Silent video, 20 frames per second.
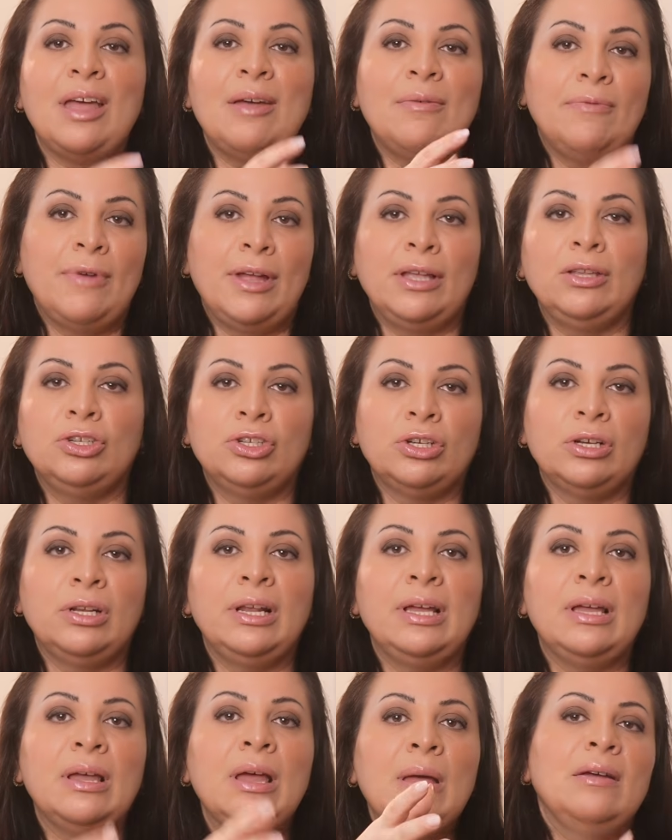
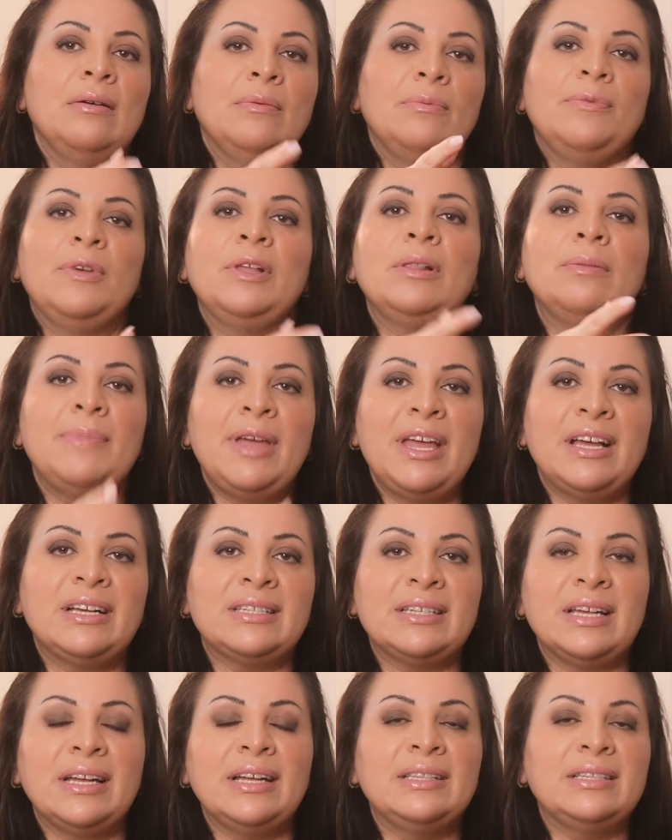eventually will make
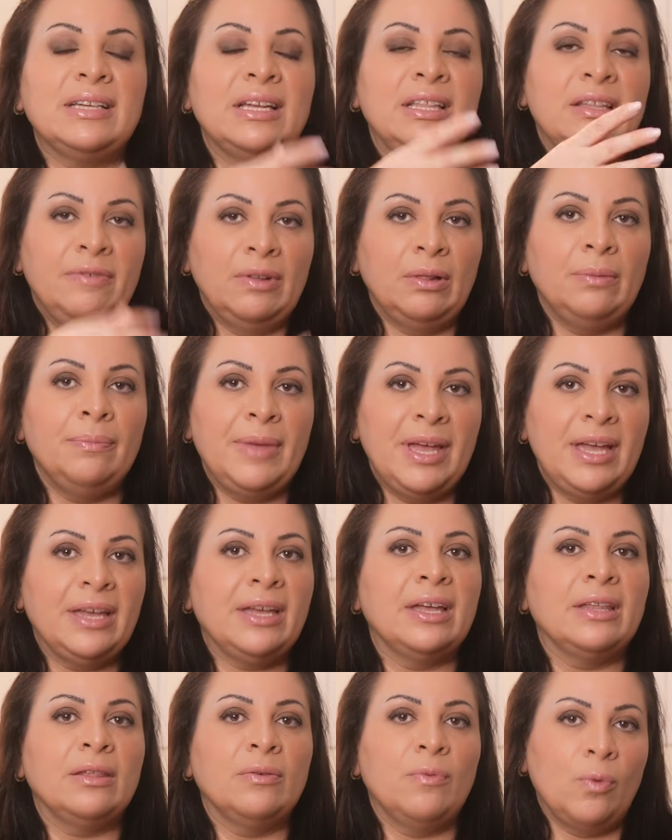sense and will
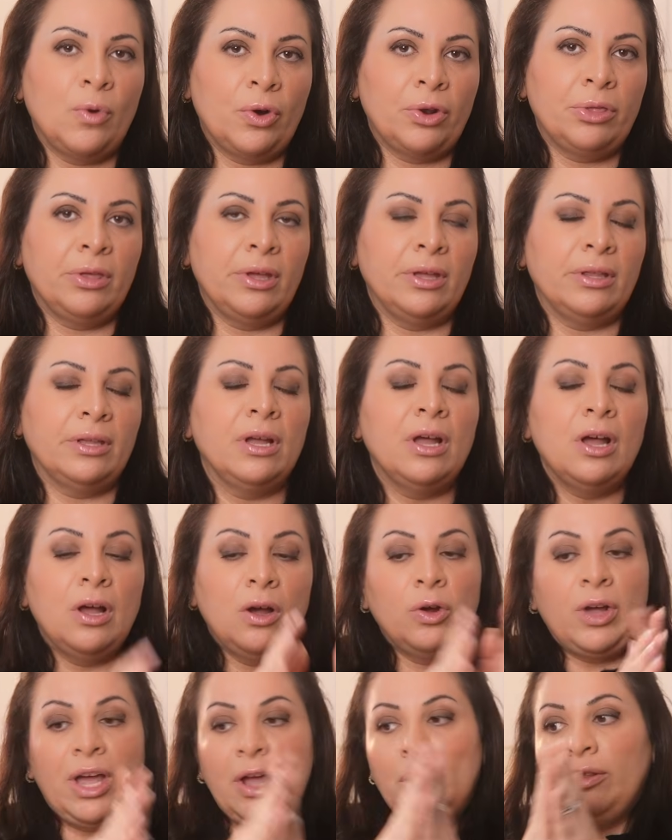make it worth it.
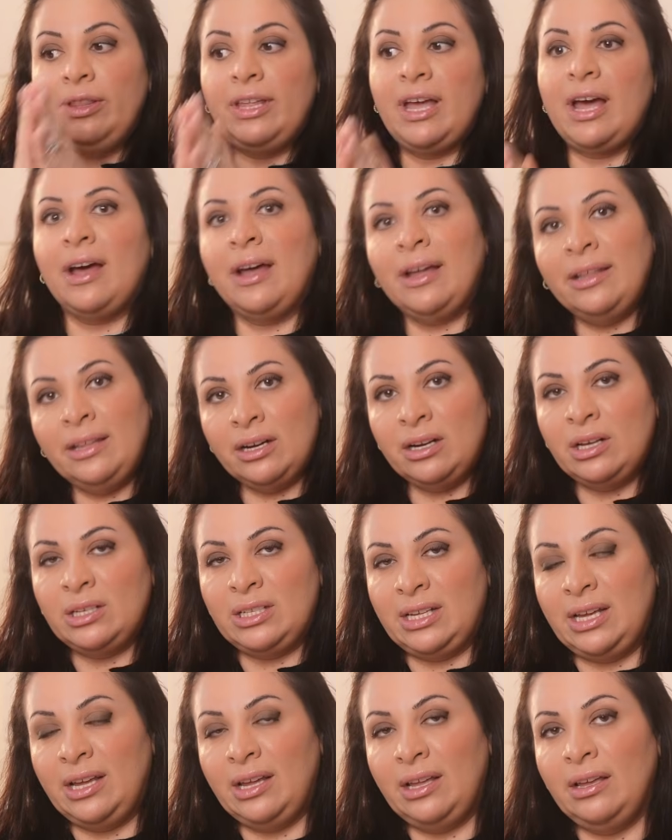Okay, on the other
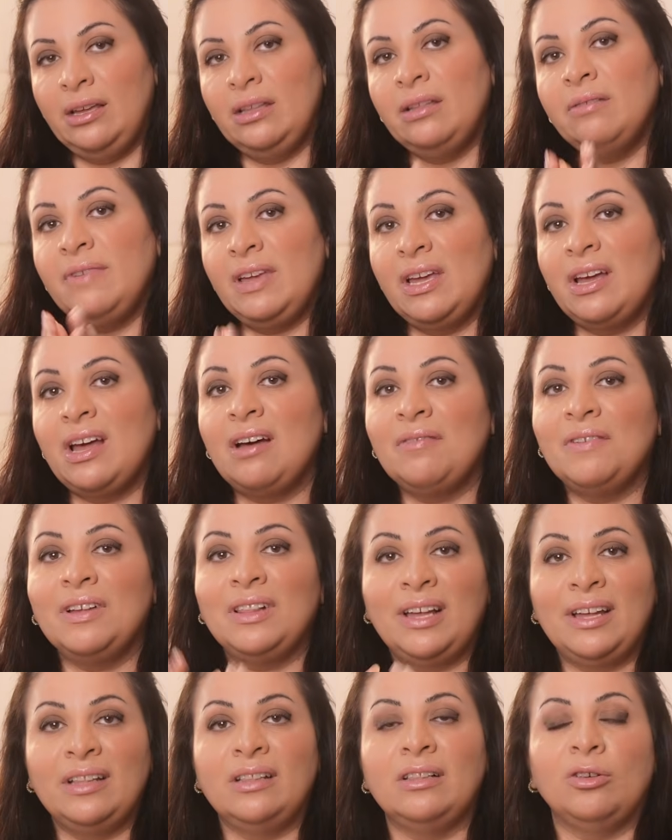side, we have a
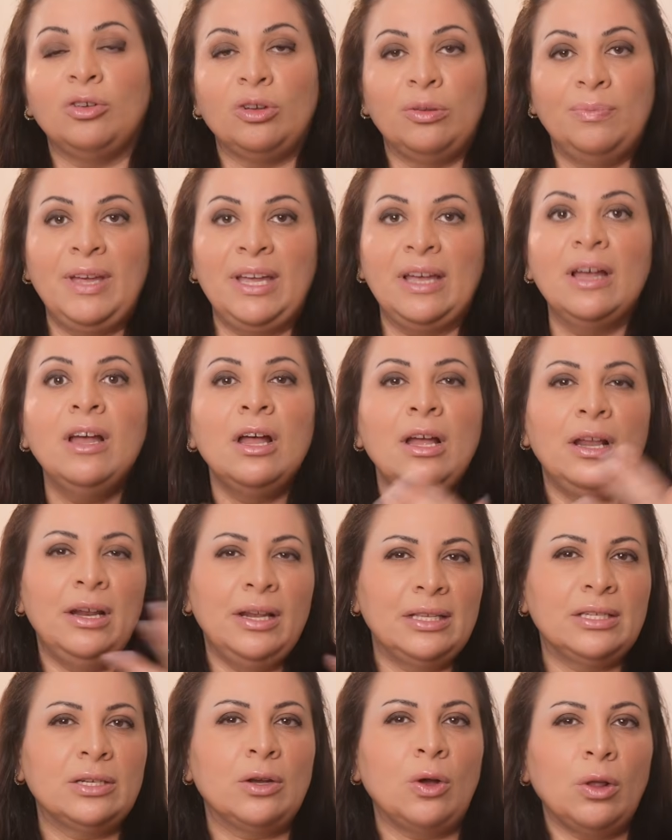landlord B.
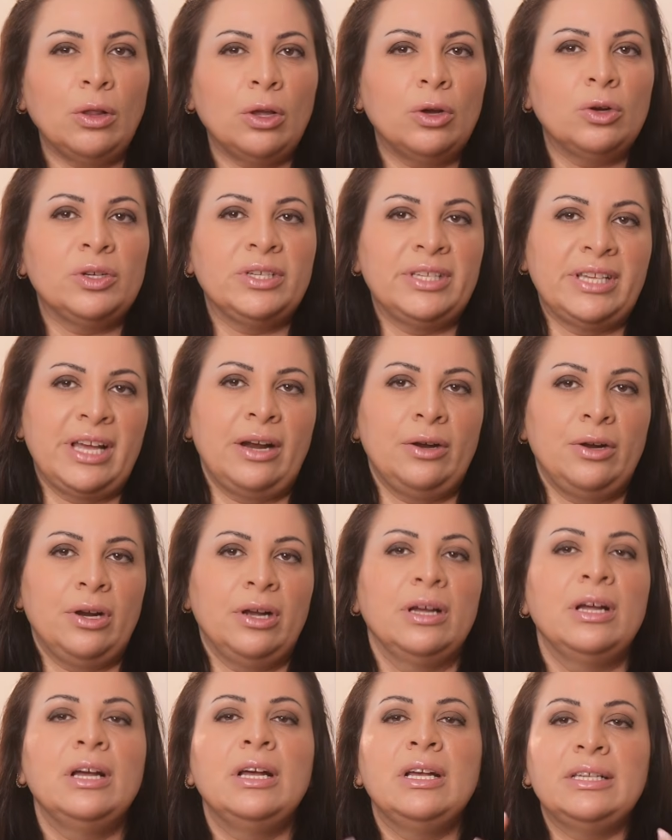Let's call her Sarah.
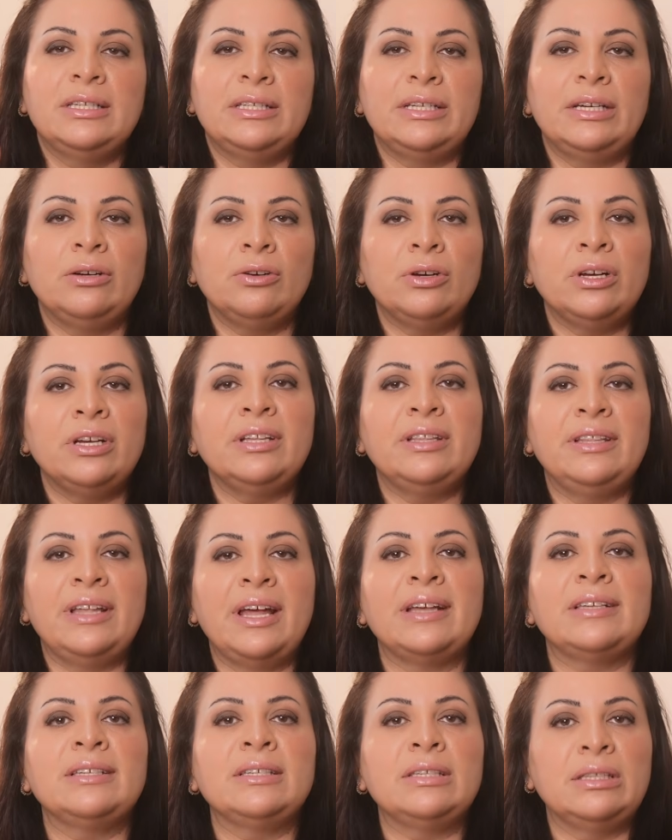Sarah
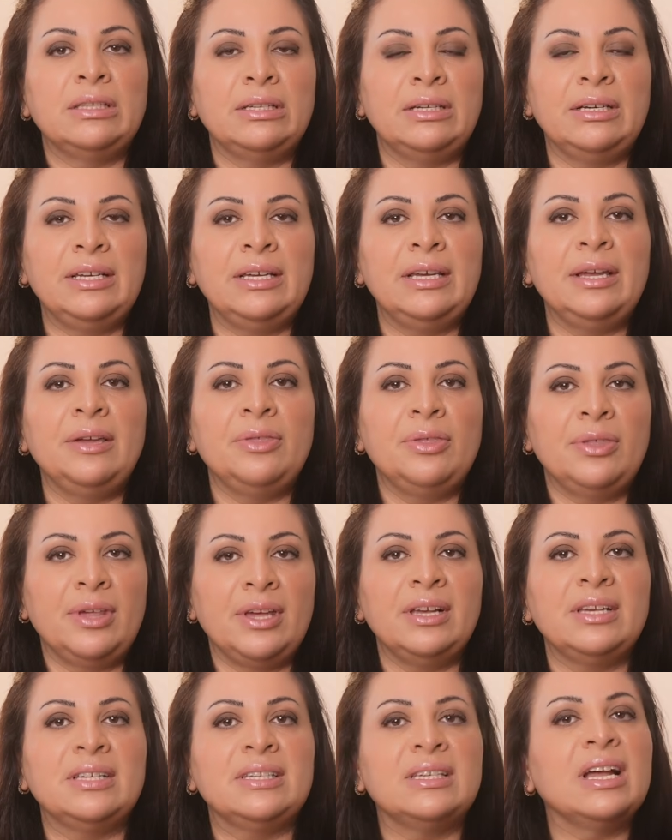does three
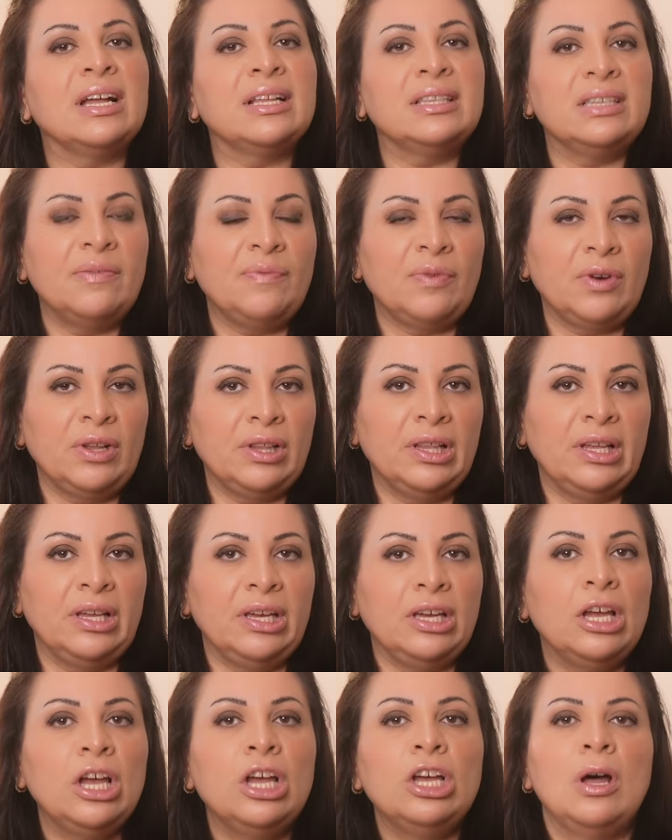things differently.